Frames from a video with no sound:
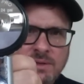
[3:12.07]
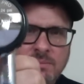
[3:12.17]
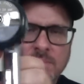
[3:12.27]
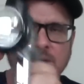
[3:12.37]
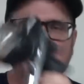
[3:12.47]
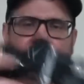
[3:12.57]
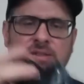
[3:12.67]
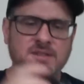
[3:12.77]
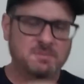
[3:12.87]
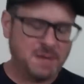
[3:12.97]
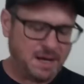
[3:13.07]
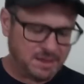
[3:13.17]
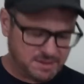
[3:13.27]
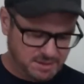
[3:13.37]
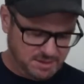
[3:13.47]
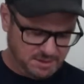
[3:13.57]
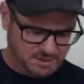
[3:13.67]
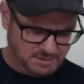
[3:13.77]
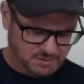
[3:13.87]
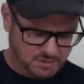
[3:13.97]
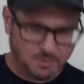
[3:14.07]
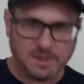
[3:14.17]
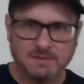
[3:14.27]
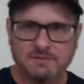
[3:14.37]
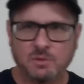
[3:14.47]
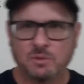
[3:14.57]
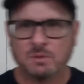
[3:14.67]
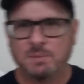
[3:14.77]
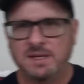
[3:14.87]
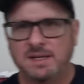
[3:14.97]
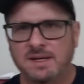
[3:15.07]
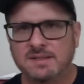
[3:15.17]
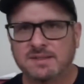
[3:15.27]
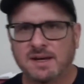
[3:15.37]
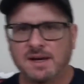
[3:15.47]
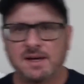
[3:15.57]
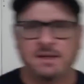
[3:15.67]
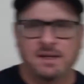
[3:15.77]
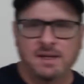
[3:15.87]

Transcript: But anyway, it says max inlet of 24 PSI.